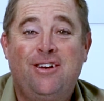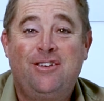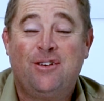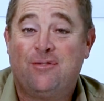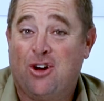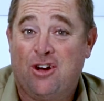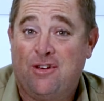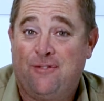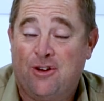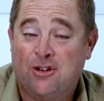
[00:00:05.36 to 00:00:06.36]
you've got
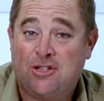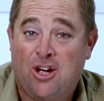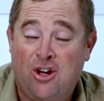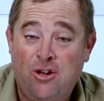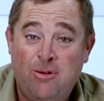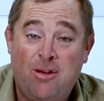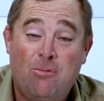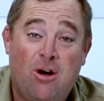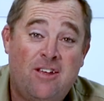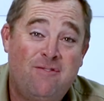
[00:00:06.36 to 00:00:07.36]
your first home. It
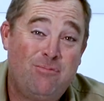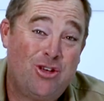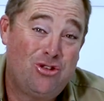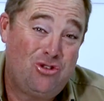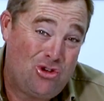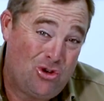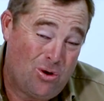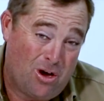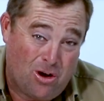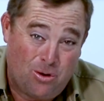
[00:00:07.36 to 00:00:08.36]
might even be a
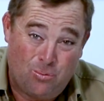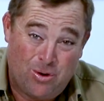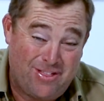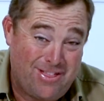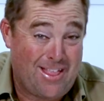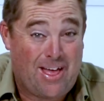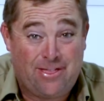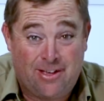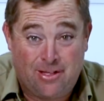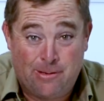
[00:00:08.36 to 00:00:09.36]
new home with
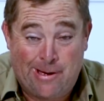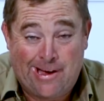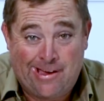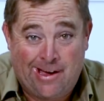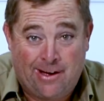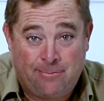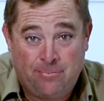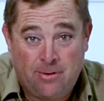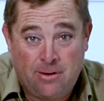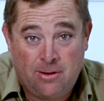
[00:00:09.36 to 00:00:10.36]
nothing in the backyard.
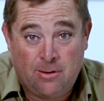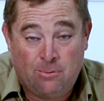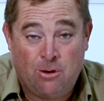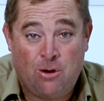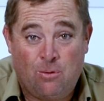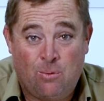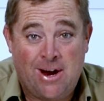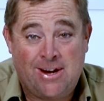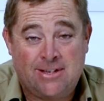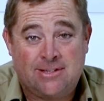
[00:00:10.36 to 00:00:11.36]
Well,
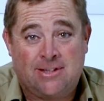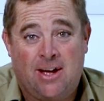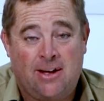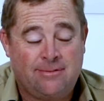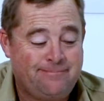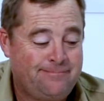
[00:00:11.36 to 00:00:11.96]
where do you start?